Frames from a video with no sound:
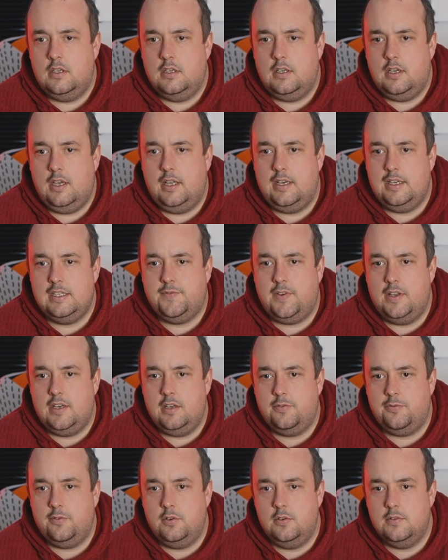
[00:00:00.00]
And he's fed
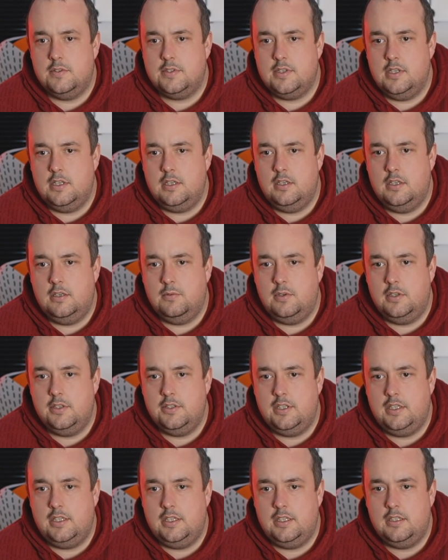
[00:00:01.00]
it through to
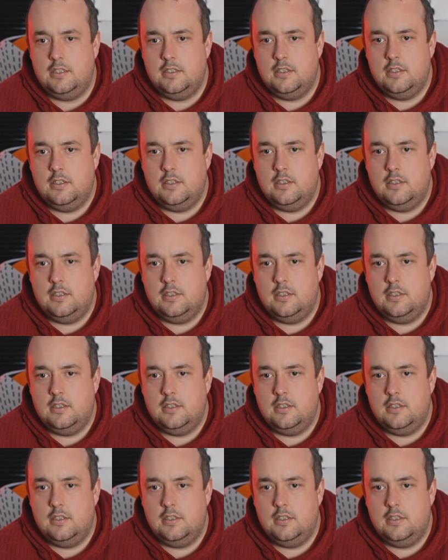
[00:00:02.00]
Awoniyi.